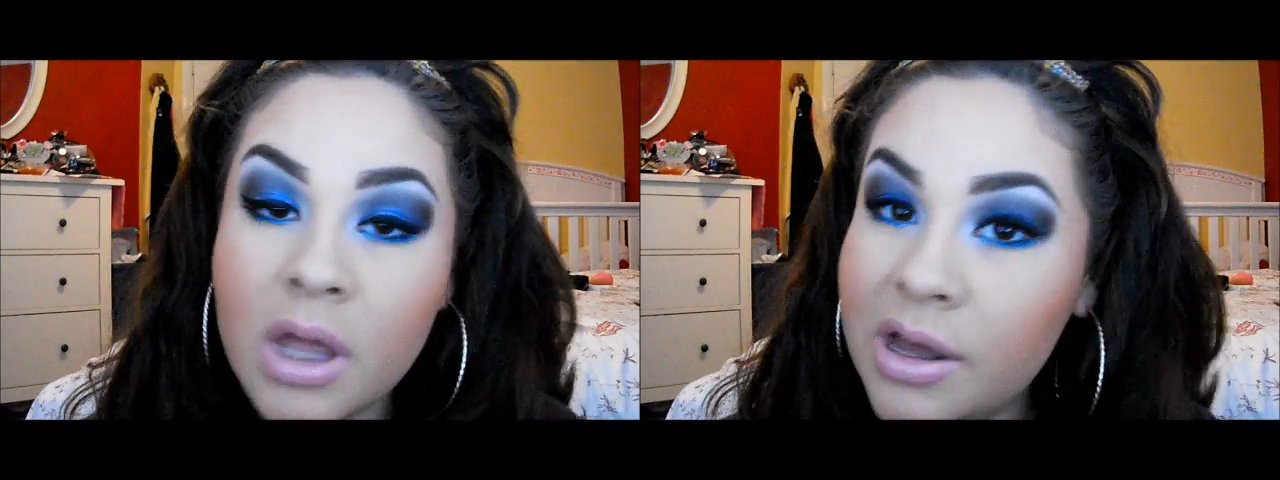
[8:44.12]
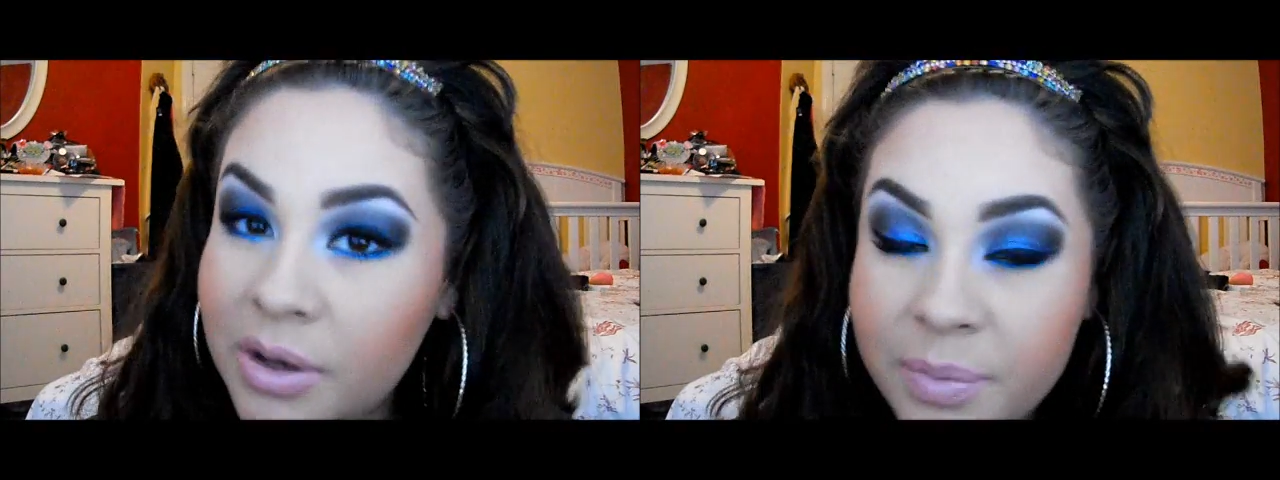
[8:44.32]

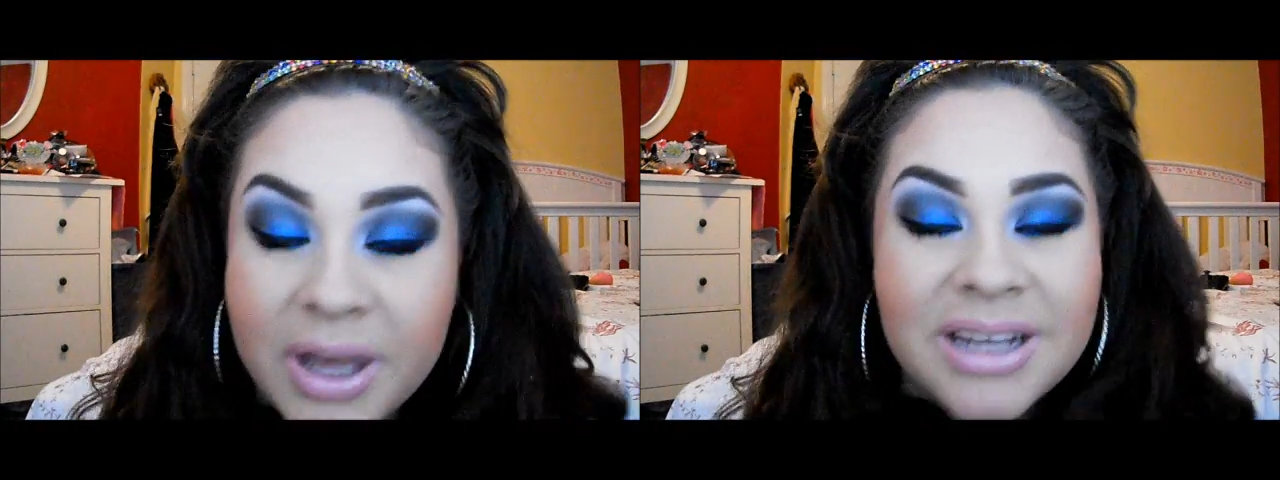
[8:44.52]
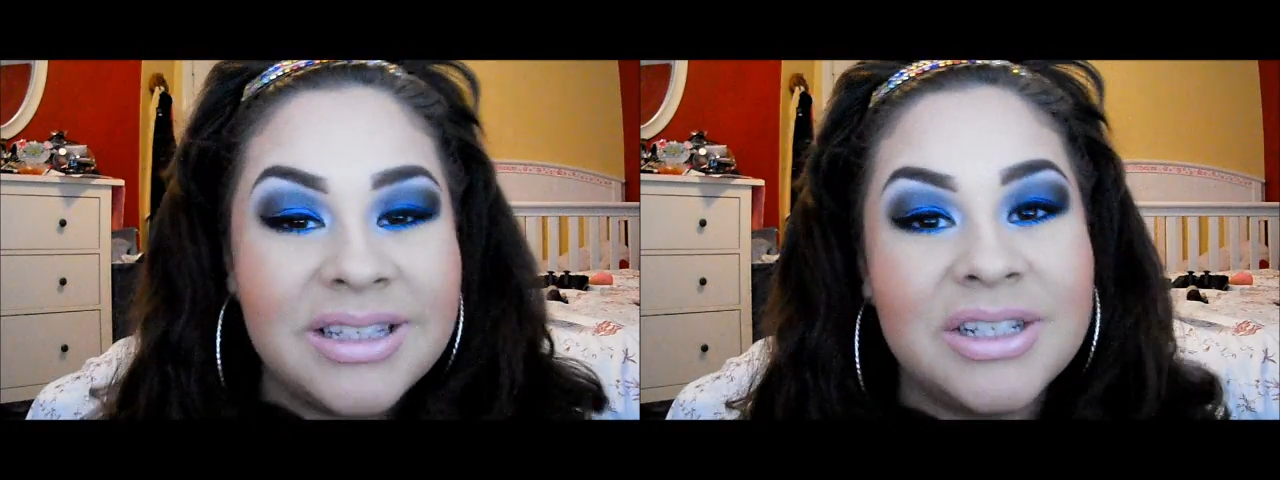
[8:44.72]
I hope you
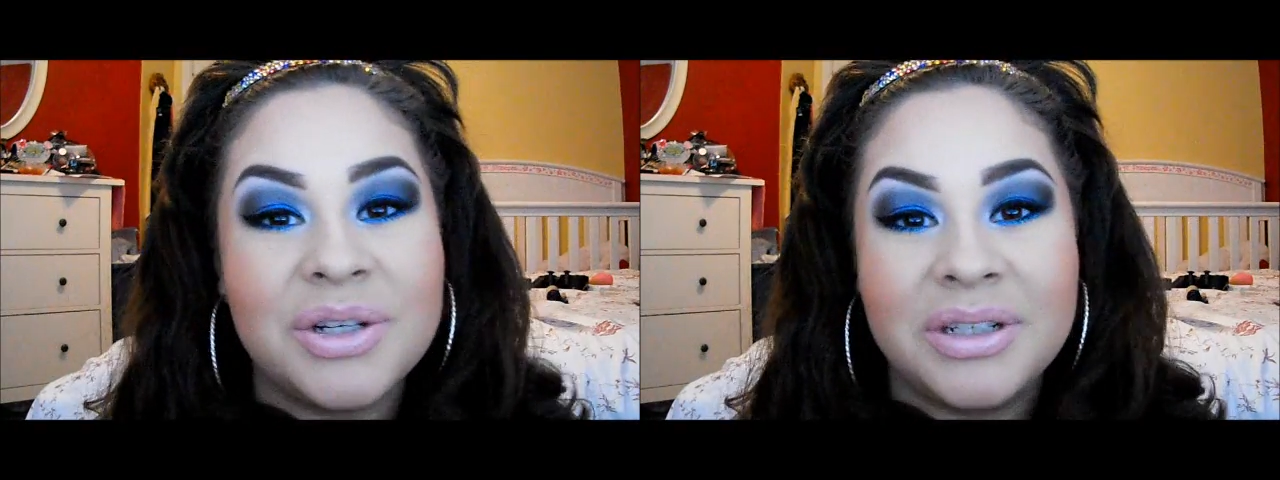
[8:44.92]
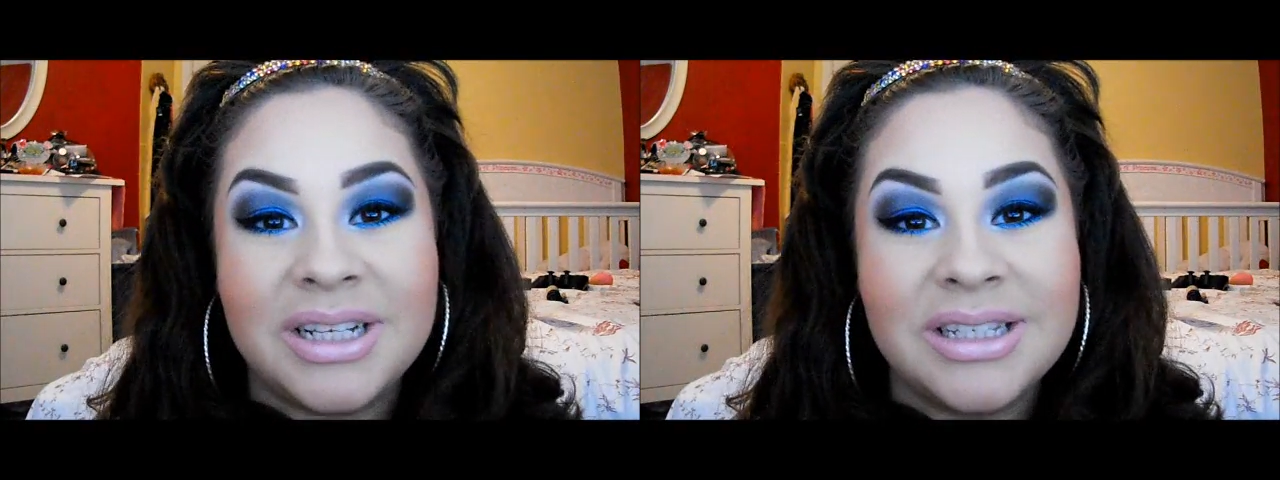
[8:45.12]
guys
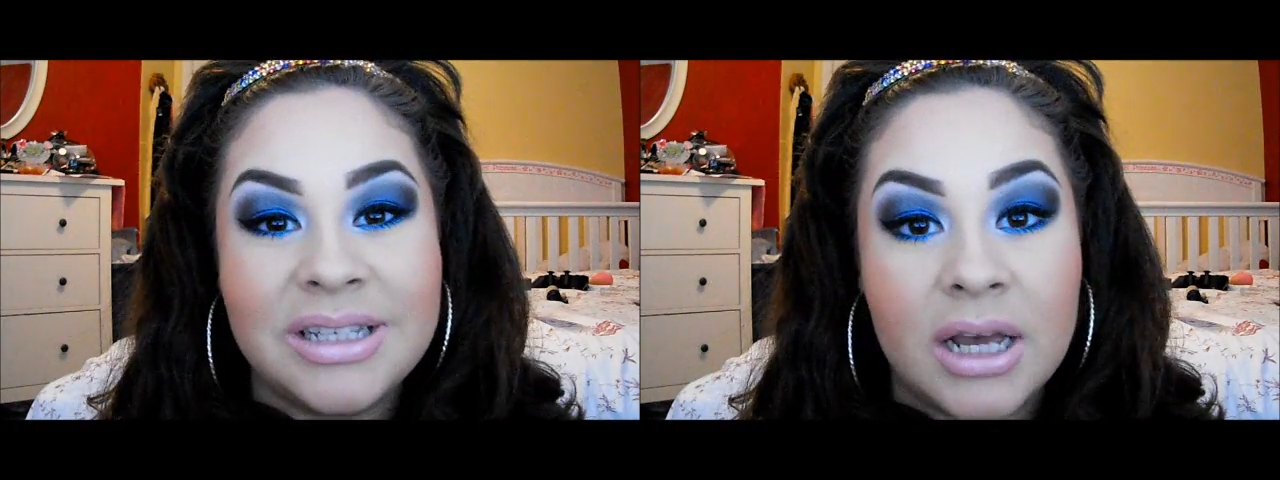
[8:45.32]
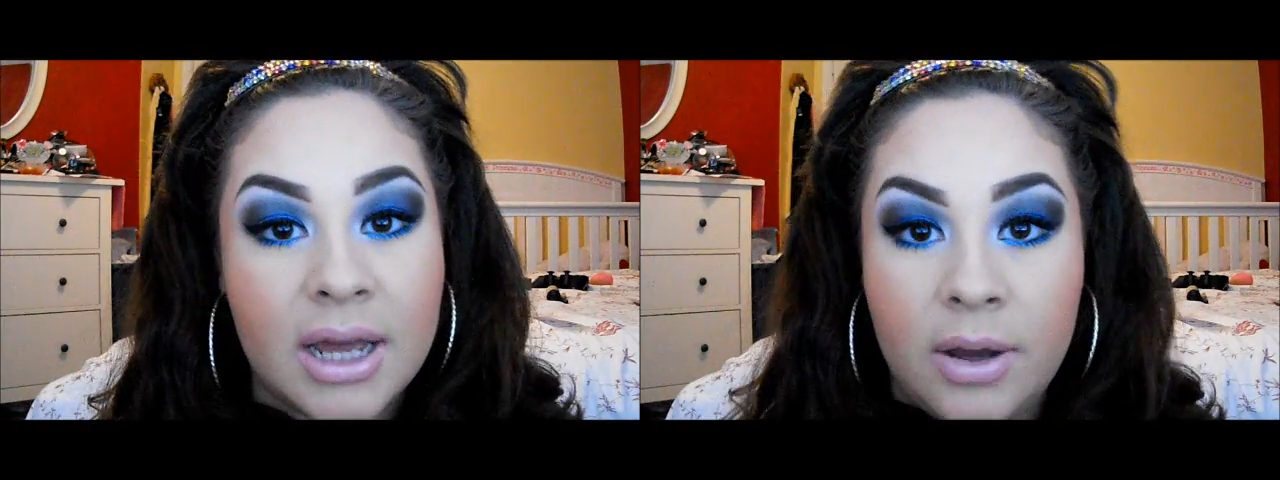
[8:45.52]
enjoyed this look.